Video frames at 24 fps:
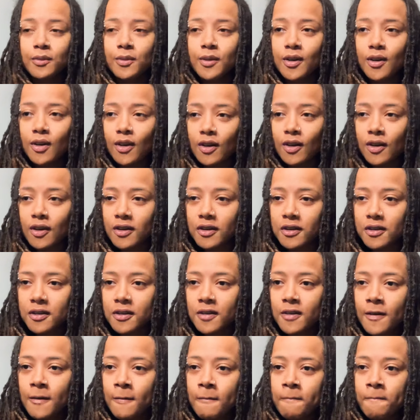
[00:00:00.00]
We
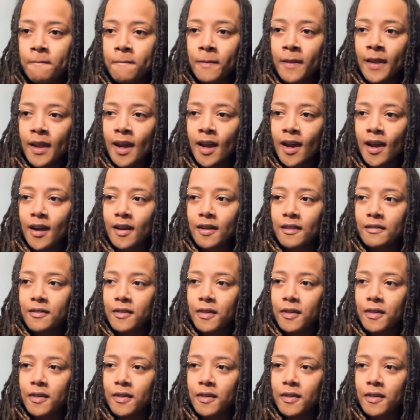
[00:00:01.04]
all have